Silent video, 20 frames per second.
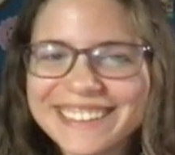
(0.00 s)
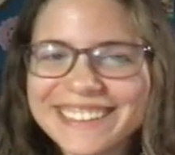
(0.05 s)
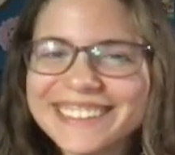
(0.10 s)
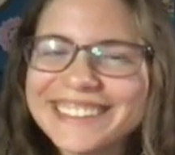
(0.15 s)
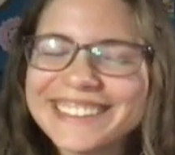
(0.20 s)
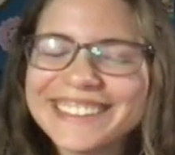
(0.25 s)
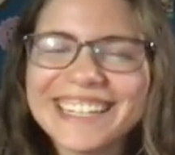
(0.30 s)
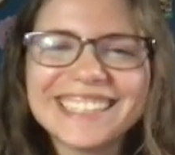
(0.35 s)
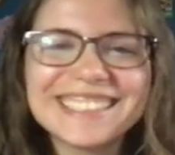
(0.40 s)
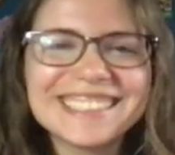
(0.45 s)

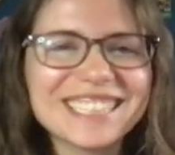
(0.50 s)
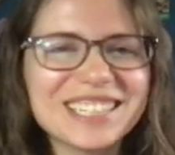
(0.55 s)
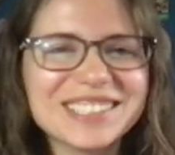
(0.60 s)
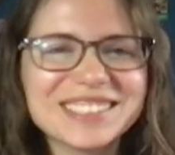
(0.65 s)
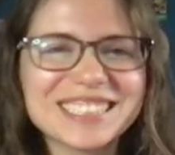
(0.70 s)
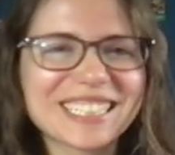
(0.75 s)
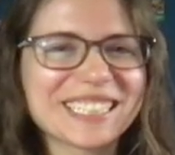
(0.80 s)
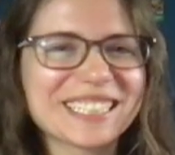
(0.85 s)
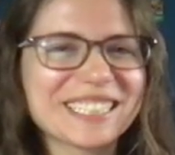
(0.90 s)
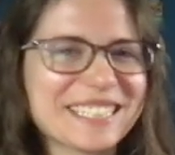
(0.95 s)
That
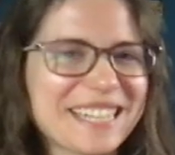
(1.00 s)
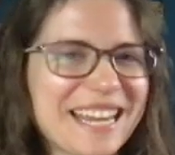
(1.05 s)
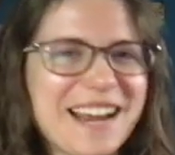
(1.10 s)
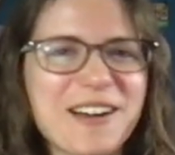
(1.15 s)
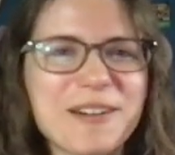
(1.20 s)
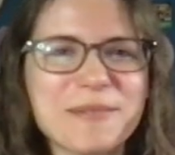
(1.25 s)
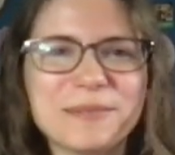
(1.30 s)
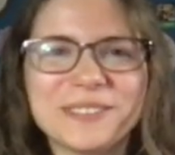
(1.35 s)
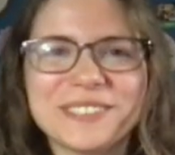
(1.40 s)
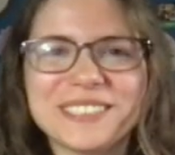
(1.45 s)
sounds like a
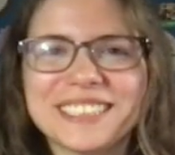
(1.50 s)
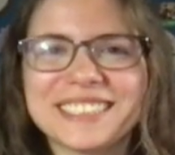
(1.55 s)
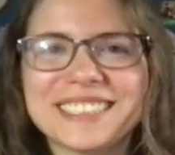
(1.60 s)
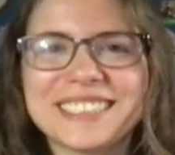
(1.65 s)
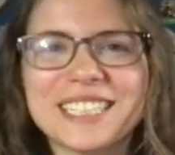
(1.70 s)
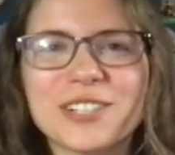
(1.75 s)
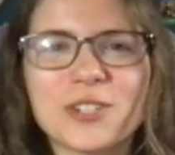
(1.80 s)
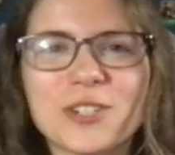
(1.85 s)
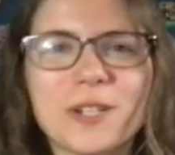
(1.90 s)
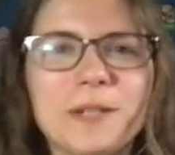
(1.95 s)
terrible
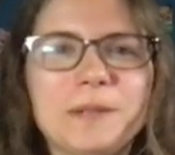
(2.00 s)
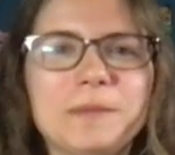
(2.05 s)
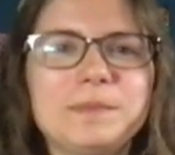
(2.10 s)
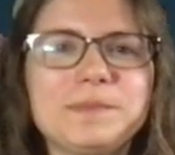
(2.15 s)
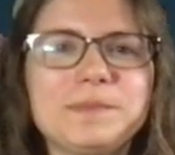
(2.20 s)
decision.